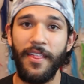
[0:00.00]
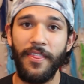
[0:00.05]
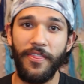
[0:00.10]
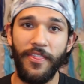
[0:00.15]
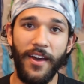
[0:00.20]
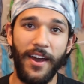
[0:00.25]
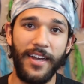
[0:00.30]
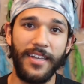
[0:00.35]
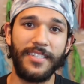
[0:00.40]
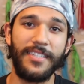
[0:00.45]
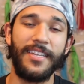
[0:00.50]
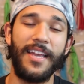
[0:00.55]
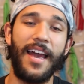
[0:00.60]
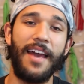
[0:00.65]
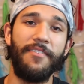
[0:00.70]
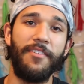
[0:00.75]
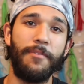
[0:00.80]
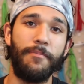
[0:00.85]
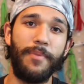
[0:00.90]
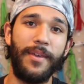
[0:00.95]
thus
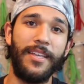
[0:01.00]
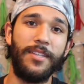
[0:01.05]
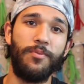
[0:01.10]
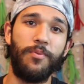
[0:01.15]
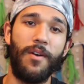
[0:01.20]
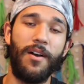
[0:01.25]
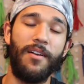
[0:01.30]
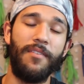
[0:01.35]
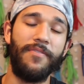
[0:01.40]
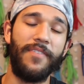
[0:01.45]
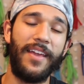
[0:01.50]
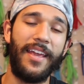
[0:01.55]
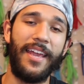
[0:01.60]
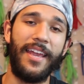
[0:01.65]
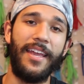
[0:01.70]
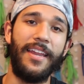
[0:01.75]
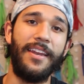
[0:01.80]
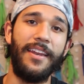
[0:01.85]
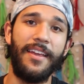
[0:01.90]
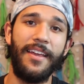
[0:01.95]
having B12
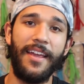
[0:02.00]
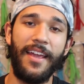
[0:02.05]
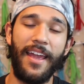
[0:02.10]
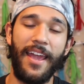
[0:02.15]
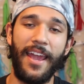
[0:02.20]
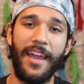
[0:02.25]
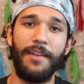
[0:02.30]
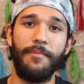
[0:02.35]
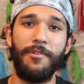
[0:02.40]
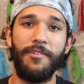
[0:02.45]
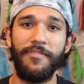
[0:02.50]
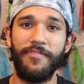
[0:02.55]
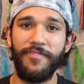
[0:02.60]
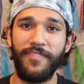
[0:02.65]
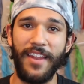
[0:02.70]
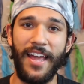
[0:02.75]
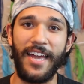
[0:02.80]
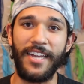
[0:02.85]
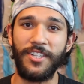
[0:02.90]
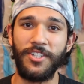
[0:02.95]
in animal
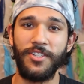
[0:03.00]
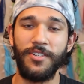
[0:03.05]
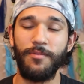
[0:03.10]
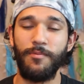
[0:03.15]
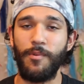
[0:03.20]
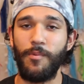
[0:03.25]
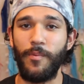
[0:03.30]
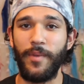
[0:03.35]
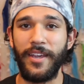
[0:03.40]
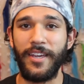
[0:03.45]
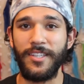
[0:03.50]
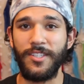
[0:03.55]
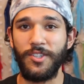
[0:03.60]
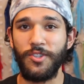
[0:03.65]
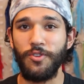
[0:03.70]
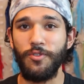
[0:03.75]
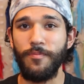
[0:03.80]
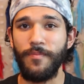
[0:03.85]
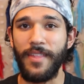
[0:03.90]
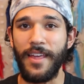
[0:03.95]
flesh when we
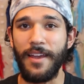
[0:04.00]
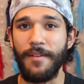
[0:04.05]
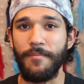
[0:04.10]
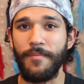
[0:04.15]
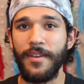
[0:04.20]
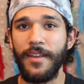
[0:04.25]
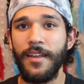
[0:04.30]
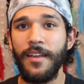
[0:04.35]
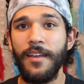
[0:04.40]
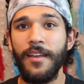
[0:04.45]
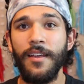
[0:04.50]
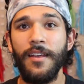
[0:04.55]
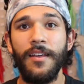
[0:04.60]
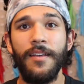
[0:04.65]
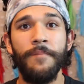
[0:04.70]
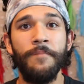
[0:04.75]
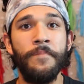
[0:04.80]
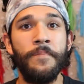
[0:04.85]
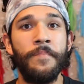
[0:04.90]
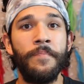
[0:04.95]
consume them.
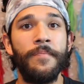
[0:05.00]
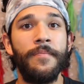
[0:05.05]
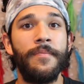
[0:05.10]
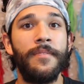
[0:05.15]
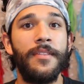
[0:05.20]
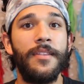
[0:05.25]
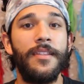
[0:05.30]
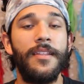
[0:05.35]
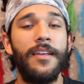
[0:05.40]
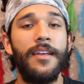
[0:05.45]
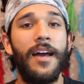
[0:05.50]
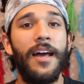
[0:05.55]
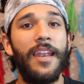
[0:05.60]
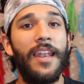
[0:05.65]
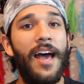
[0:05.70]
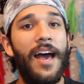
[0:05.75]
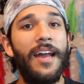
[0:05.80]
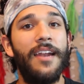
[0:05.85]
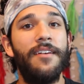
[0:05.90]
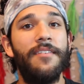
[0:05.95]
A
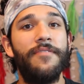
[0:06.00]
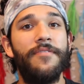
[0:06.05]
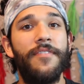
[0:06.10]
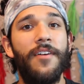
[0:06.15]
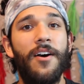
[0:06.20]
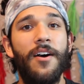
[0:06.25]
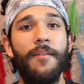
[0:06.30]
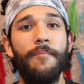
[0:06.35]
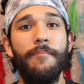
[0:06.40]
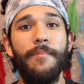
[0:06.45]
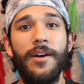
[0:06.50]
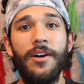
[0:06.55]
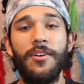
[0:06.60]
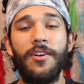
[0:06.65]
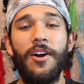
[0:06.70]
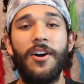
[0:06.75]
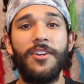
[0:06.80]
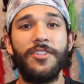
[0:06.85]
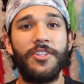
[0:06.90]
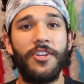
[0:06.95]
lot of
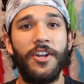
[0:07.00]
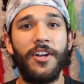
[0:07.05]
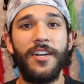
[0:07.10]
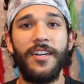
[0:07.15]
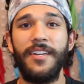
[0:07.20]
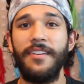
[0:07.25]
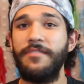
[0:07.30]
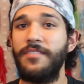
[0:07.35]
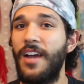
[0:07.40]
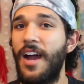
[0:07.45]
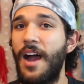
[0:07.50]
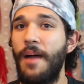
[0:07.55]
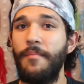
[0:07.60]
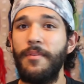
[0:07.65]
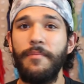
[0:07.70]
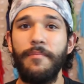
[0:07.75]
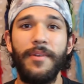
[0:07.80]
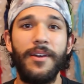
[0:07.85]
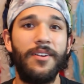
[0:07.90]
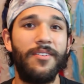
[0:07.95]
milk alternatives,
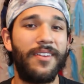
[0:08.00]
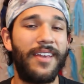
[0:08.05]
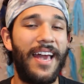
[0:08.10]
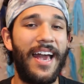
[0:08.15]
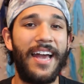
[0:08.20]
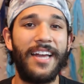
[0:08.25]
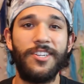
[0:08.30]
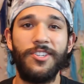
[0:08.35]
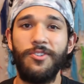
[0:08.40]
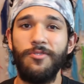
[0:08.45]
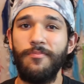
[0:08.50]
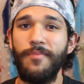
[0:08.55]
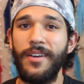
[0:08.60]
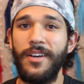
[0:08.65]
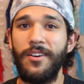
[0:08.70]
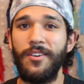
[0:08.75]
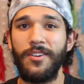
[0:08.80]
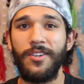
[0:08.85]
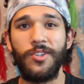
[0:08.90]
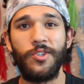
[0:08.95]
almond milk, cashew
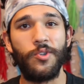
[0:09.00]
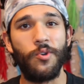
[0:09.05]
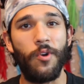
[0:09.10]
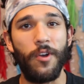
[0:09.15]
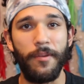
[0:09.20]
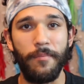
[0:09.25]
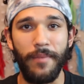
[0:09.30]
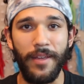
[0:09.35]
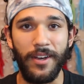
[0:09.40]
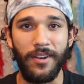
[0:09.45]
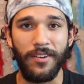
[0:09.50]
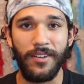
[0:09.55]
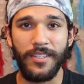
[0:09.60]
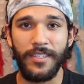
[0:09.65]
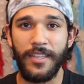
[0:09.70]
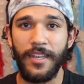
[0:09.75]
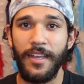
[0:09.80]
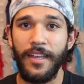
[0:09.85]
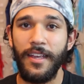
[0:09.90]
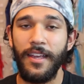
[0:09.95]
milk, soy
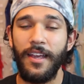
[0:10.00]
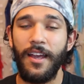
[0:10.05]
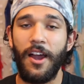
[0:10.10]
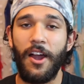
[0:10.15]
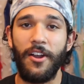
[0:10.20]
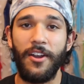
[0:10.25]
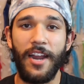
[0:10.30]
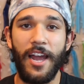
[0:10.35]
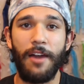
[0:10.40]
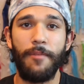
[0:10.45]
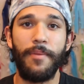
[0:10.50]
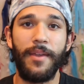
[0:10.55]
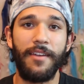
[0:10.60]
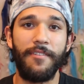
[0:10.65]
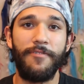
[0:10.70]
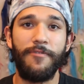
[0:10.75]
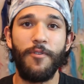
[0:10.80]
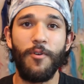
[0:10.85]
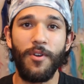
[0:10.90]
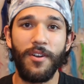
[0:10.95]
milks, are now being
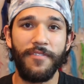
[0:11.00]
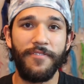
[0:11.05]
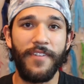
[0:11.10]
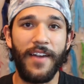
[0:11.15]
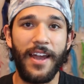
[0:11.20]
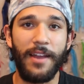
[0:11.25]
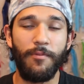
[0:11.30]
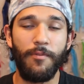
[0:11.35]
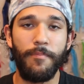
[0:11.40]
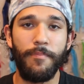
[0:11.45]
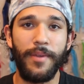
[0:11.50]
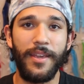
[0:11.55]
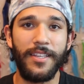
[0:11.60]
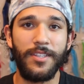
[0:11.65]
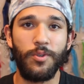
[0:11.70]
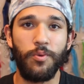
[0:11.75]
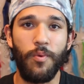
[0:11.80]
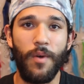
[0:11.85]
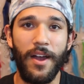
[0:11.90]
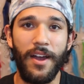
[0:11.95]
fortified with
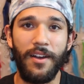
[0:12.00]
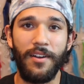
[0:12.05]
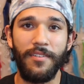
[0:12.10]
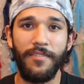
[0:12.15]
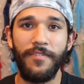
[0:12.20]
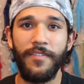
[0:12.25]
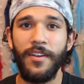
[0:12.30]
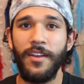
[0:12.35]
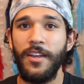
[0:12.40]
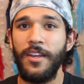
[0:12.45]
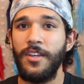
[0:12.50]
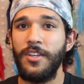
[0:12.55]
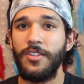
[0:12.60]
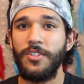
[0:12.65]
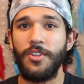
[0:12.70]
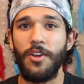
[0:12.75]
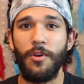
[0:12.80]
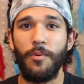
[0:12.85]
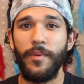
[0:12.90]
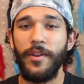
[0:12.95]
B12,
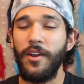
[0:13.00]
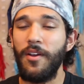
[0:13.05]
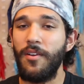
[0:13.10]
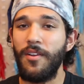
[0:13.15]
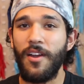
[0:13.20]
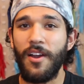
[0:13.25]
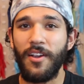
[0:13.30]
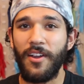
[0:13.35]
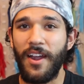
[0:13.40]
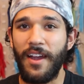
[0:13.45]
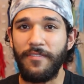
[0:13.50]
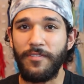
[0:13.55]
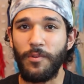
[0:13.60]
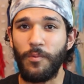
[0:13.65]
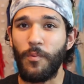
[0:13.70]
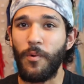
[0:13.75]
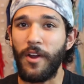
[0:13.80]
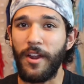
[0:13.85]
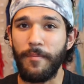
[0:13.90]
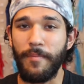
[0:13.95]
so we no longer have to
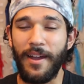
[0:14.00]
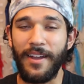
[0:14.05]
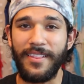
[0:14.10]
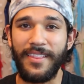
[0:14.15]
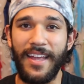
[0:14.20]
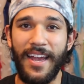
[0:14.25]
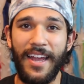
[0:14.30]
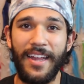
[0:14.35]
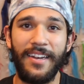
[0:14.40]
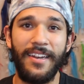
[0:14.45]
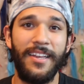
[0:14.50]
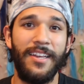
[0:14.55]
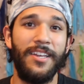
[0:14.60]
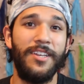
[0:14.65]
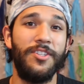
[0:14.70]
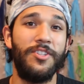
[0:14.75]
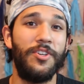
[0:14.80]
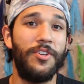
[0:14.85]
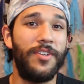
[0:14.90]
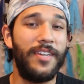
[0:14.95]
worry about that.
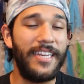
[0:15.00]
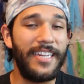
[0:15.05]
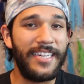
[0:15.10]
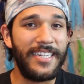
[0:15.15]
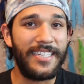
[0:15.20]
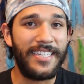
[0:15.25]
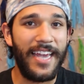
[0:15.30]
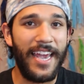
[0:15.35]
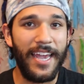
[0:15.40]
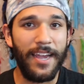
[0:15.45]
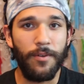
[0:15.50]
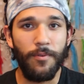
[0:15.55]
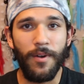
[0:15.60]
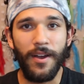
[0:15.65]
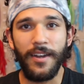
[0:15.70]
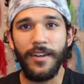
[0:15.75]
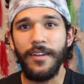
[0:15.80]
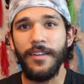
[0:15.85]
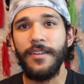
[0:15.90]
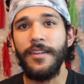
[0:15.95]
Do you need to take
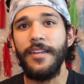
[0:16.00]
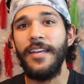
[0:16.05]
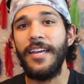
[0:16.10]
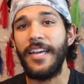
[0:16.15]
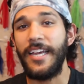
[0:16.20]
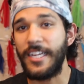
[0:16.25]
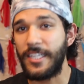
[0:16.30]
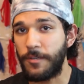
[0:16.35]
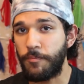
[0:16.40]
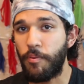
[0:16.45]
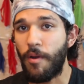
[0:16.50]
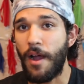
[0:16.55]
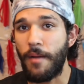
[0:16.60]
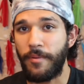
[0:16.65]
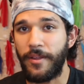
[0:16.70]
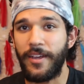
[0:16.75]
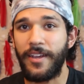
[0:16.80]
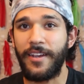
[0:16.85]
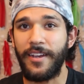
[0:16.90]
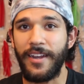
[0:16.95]
one? it's
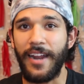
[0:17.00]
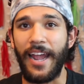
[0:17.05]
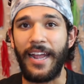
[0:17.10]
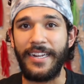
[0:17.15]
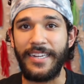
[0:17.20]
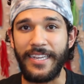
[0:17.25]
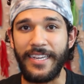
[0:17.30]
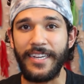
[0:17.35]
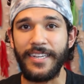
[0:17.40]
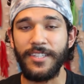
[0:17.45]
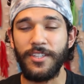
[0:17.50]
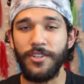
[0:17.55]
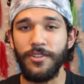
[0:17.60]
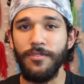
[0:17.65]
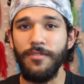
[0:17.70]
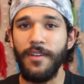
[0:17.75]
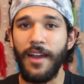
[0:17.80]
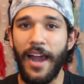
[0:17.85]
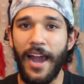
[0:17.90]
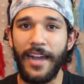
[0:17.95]
probably a good idea
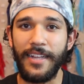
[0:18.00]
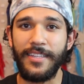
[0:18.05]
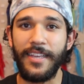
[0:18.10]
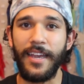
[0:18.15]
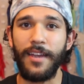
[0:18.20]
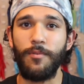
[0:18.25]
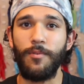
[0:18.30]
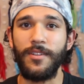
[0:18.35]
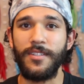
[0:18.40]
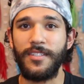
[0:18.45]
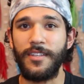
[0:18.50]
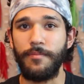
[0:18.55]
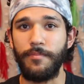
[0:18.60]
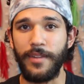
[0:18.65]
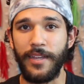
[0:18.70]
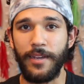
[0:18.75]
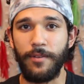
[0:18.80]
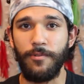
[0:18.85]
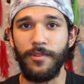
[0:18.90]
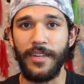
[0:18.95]
to. I take one
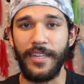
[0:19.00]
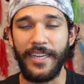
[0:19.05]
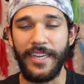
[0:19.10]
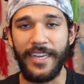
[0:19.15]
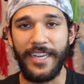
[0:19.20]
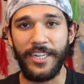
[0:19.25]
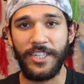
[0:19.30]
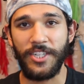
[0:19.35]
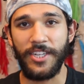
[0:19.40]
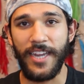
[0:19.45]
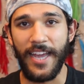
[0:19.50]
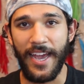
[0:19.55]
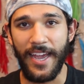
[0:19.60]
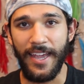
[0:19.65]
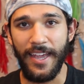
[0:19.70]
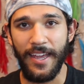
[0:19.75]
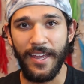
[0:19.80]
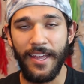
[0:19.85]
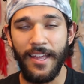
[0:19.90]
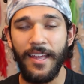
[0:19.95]
sublingually each
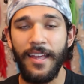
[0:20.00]
day.